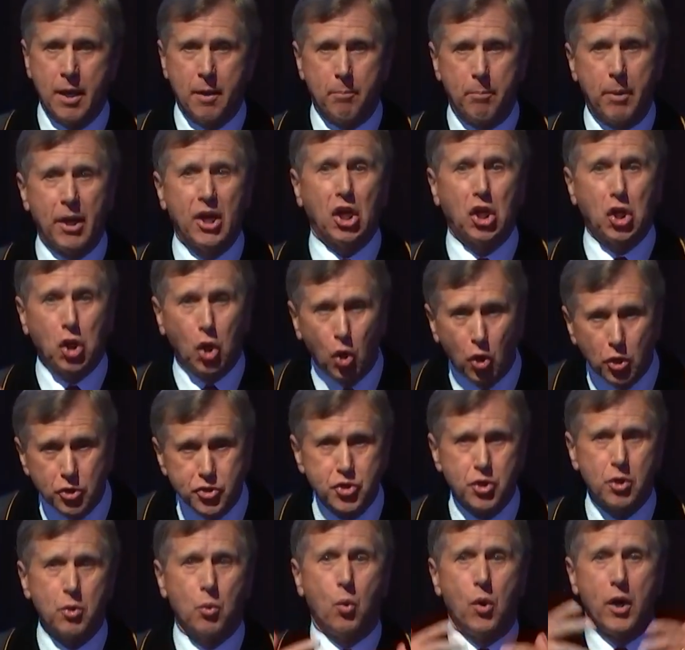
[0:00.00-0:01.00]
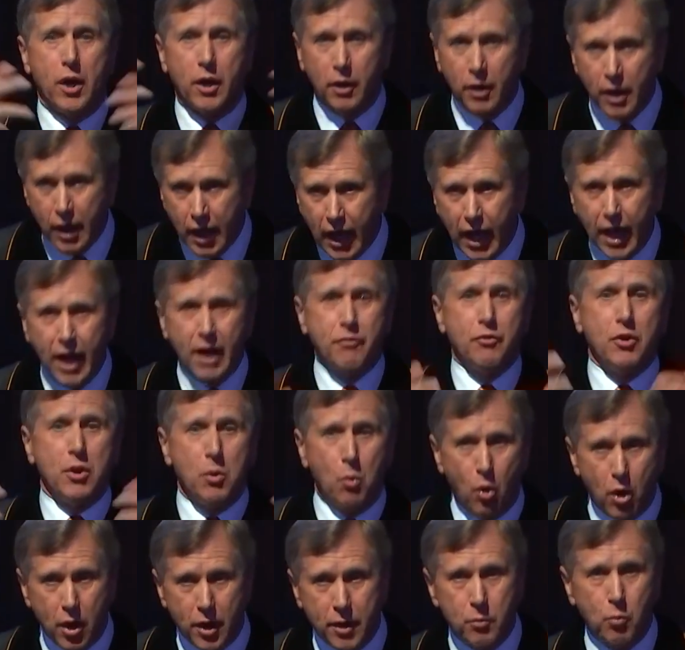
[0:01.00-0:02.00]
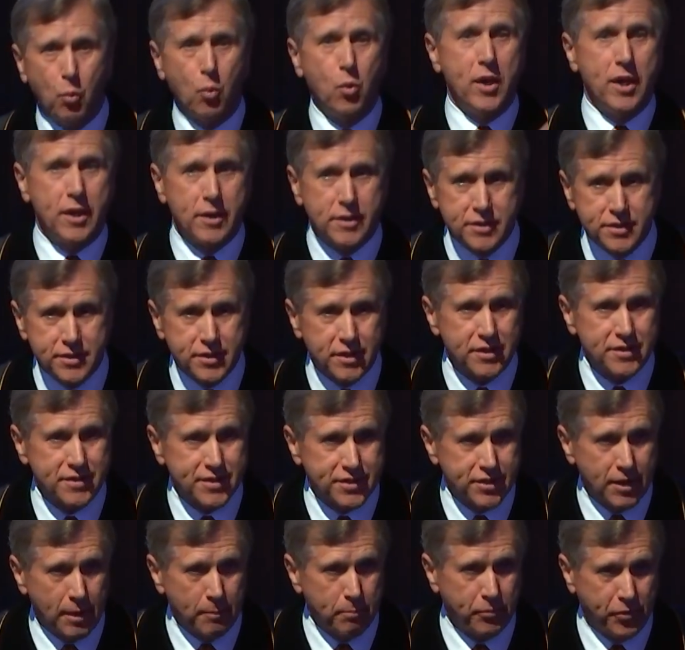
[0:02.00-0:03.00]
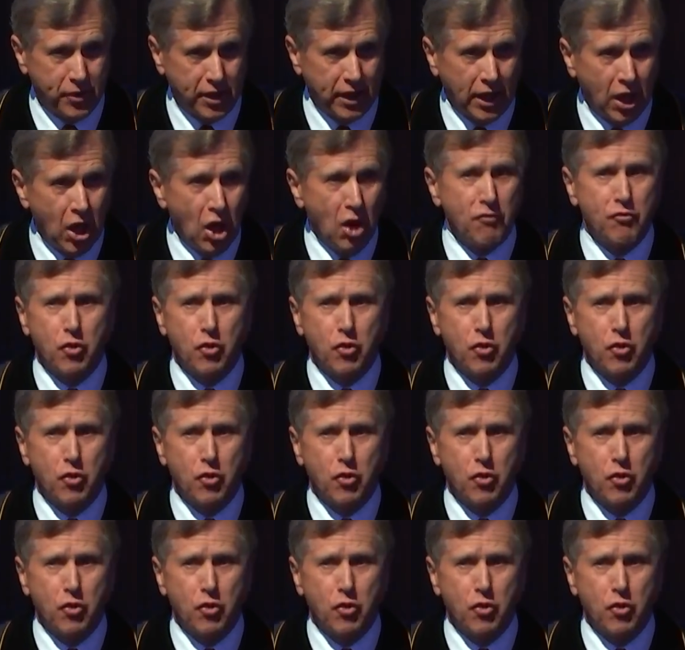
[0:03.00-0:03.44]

but a culture where everyone wins something.